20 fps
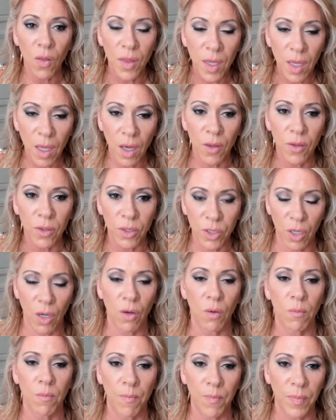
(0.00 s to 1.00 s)
the others
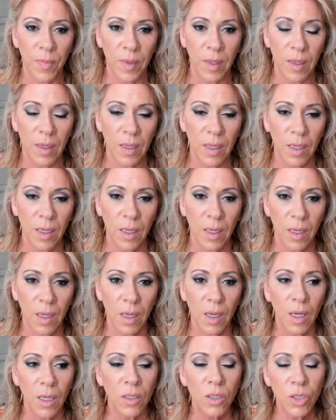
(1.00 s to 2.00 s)
home.
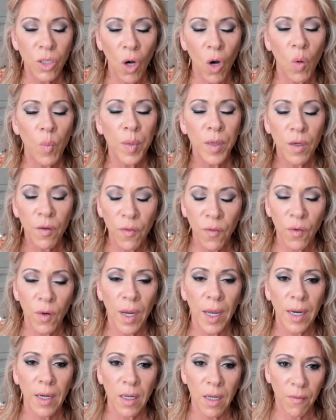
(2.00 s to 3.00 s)
Don't be
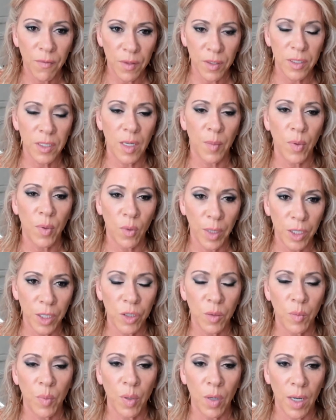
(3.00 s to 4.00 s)
afraid of the
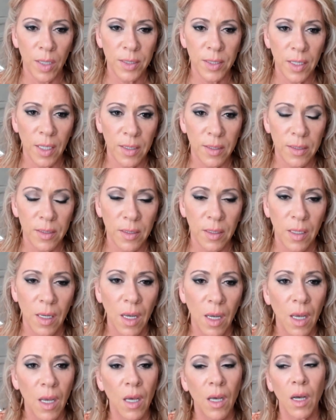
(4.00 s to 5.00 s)
separation process.
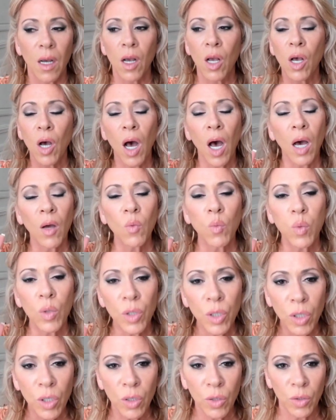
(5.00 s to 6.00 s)
God
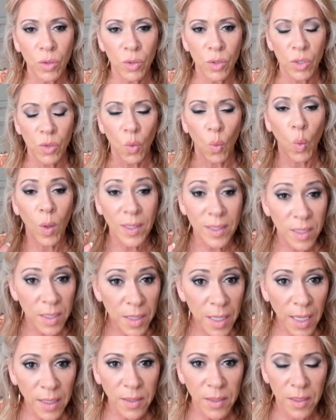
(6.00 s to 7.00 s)
will use what's
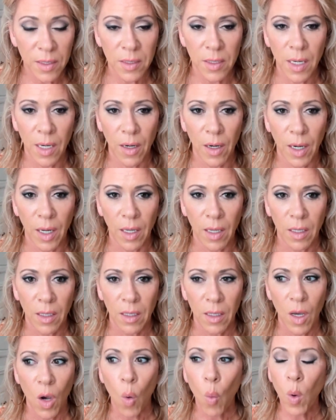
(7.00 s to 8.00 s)
necessary,
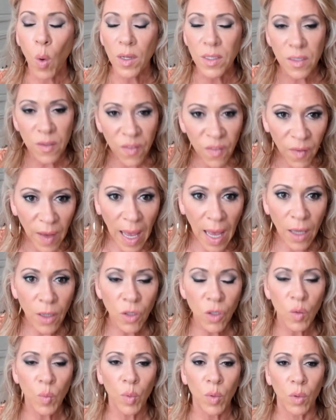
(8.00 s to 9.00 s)
what's
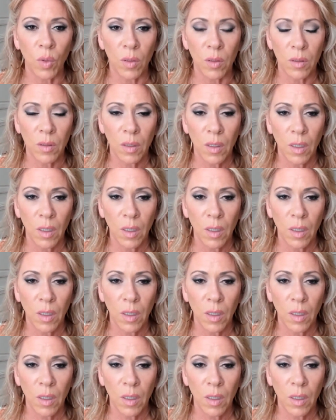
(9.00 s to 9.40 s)
valuable,